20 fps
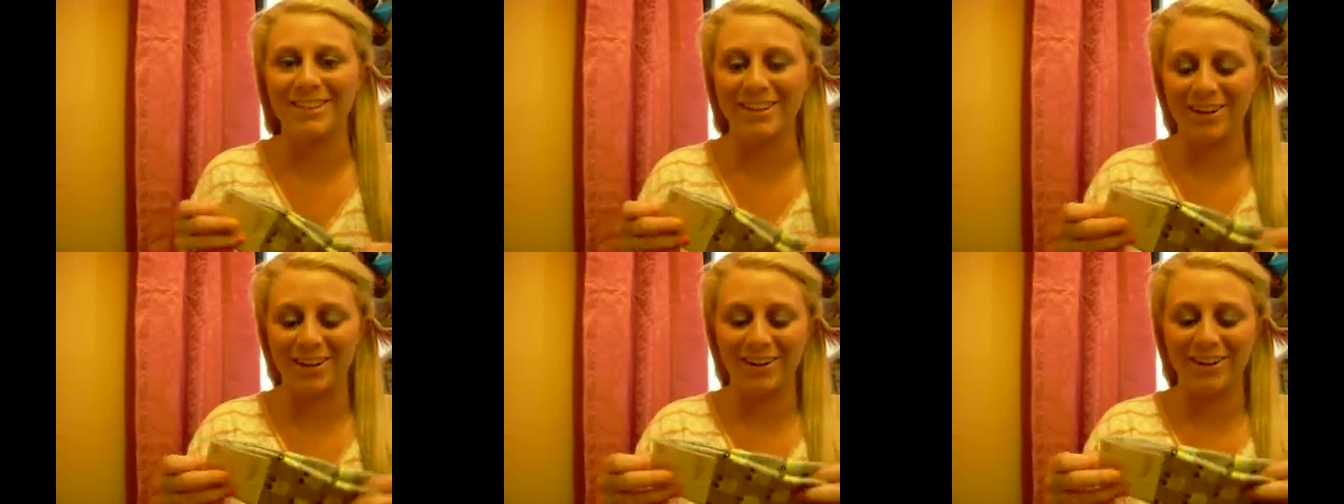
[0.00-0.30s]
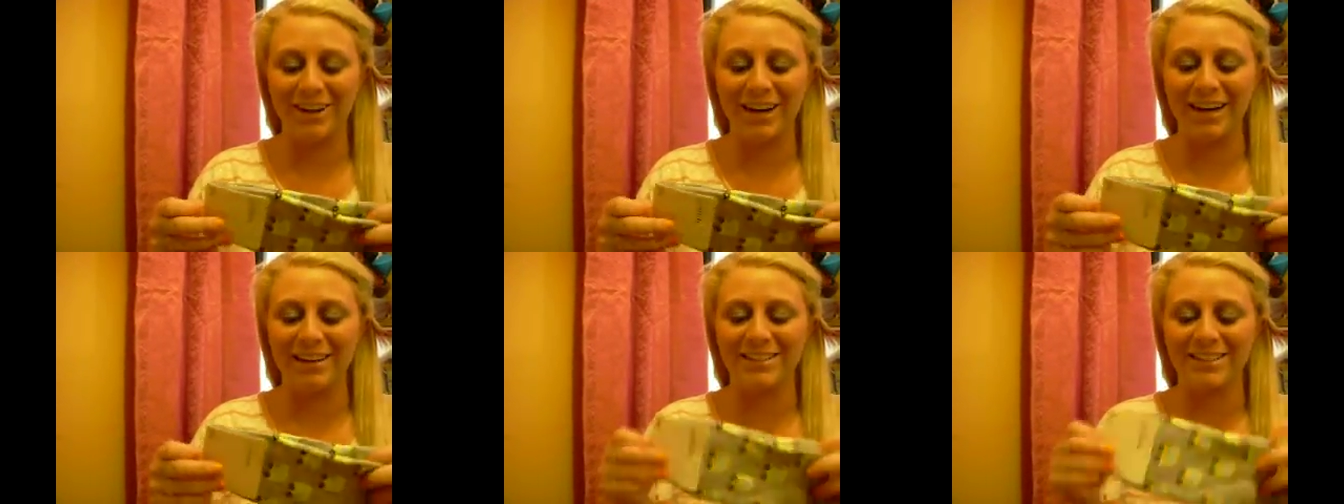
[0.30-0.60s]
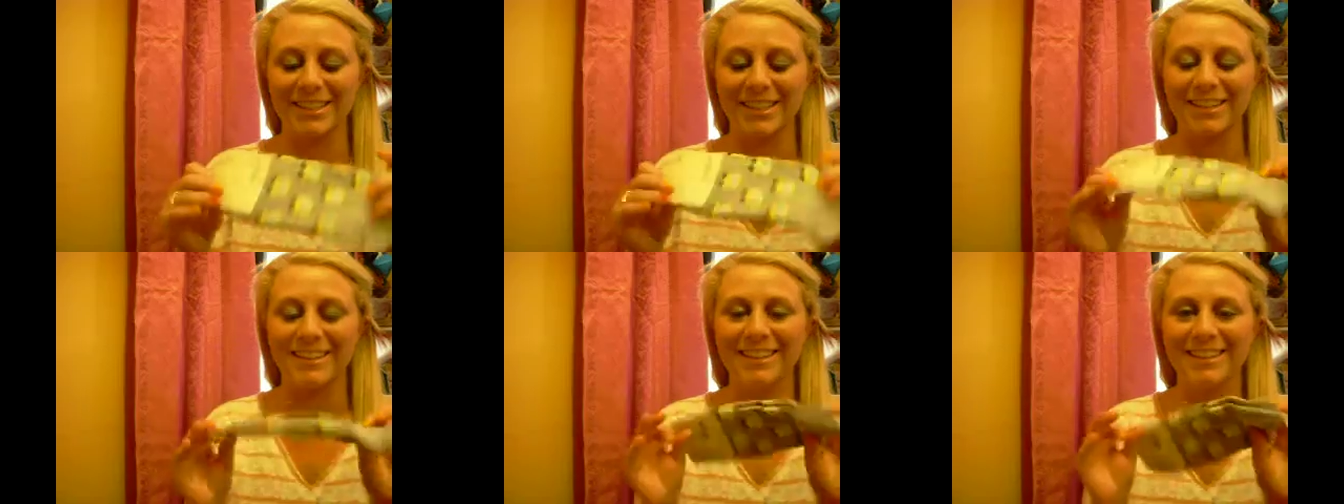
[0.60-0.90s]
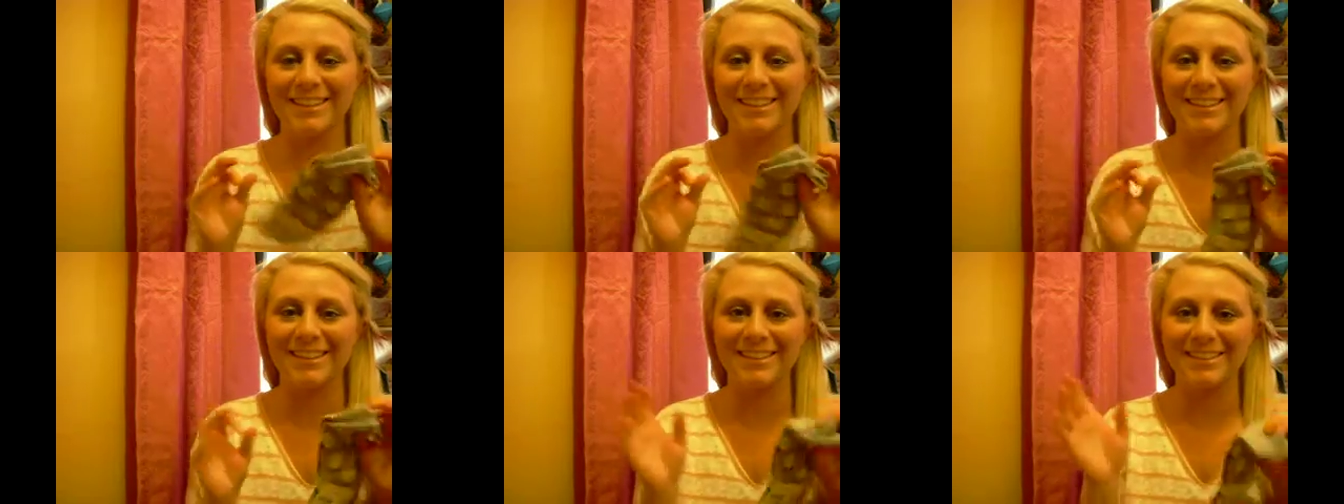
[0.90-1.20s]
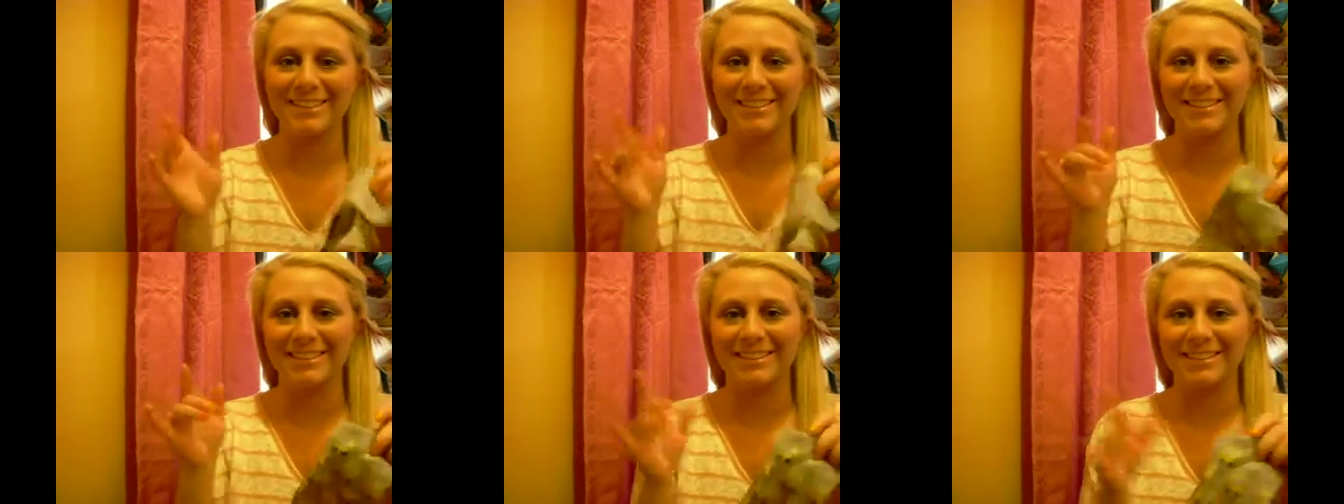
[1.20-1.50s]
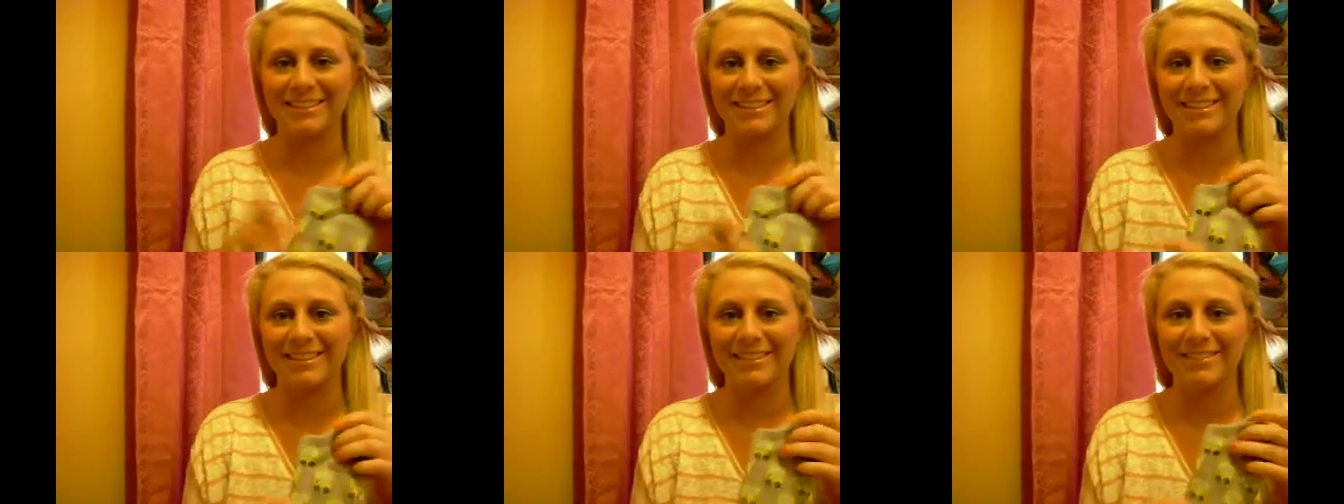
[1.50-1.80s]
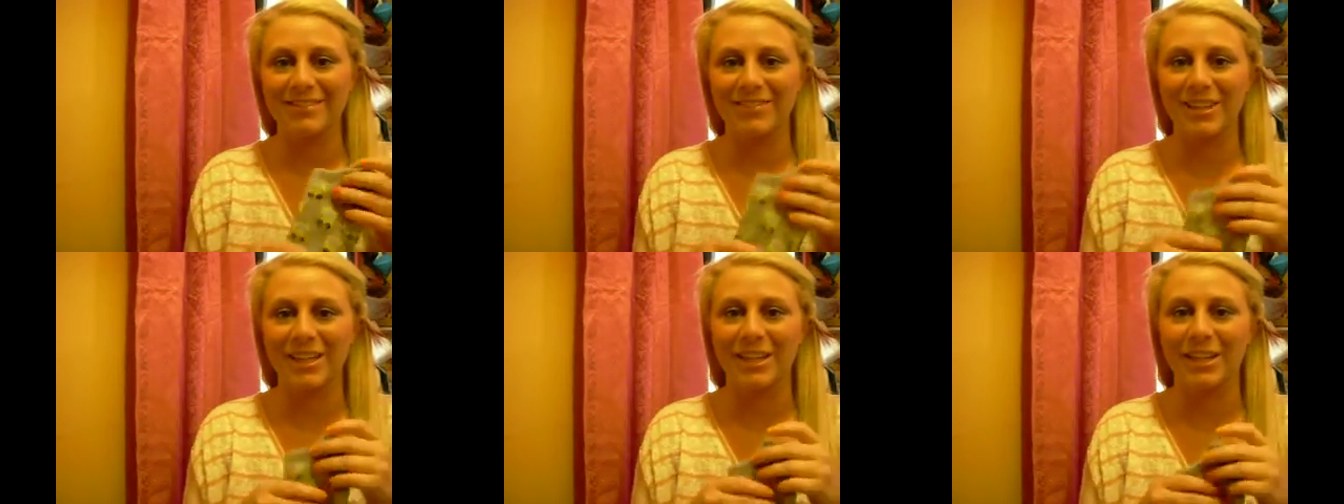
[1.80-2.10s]
So I was like, oh, it looks
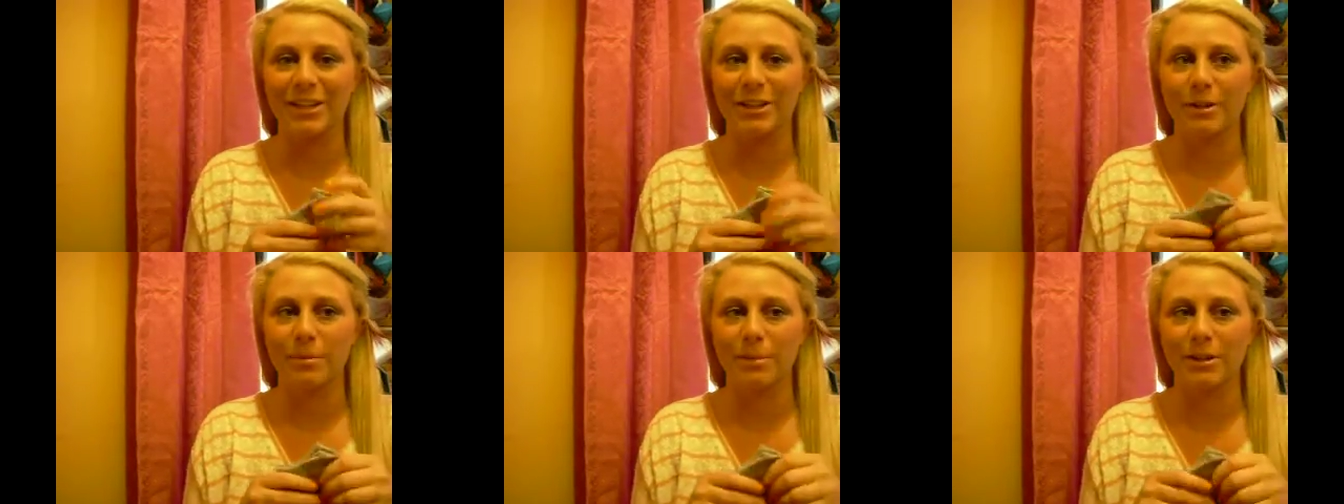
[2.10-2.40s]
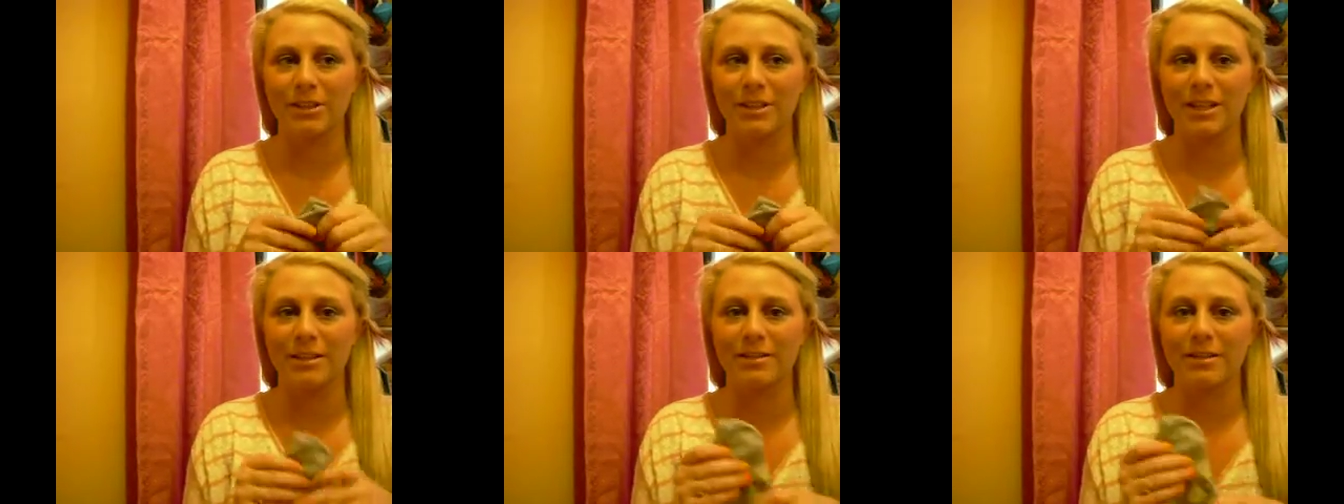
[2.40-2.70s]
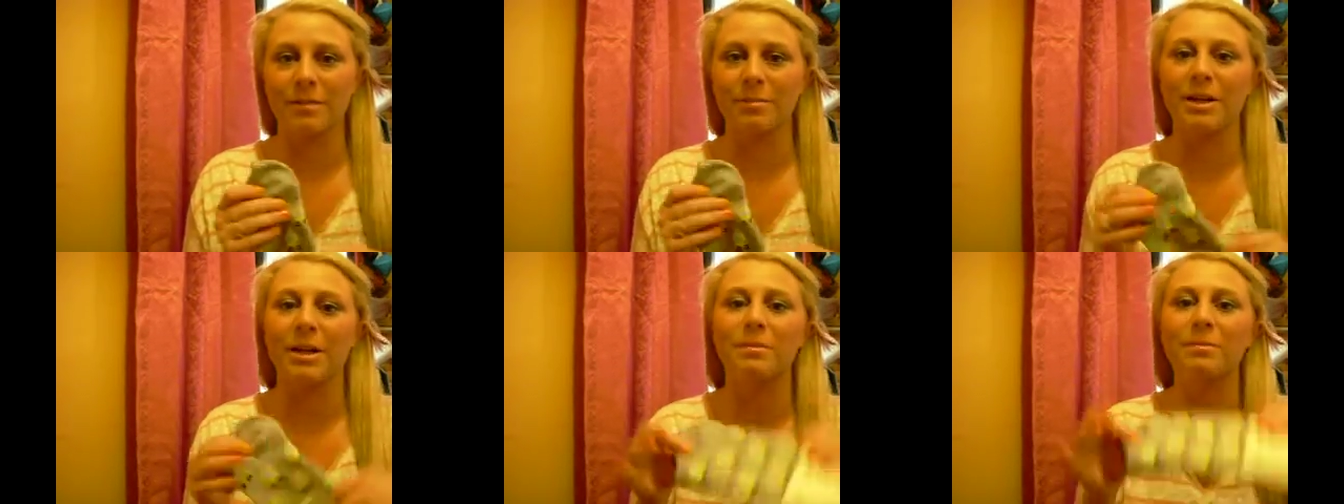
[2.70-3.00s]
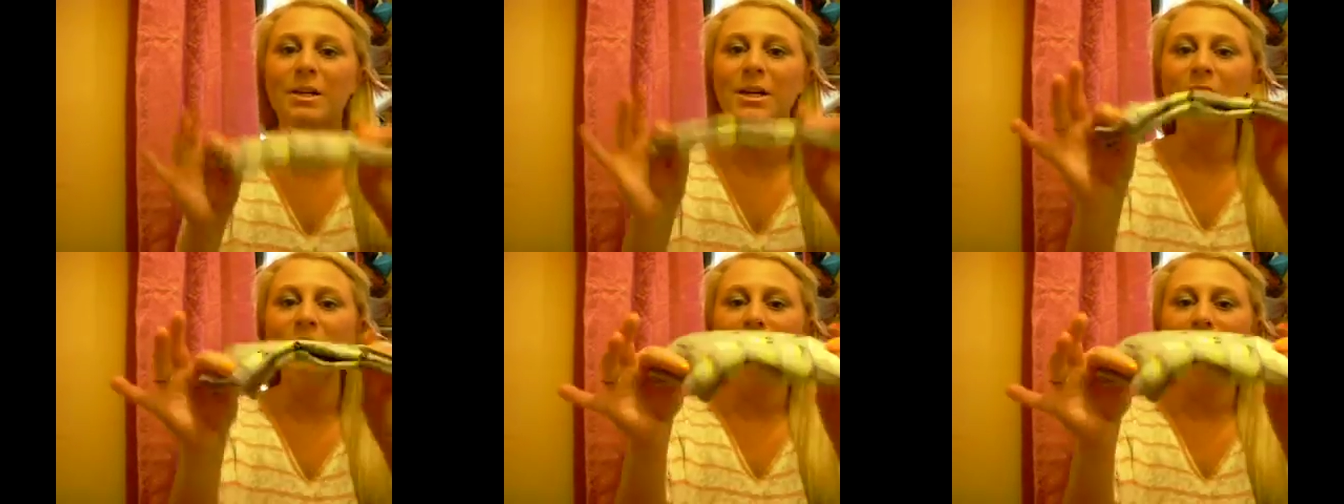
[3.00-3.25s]
funny, and her birthday's coming up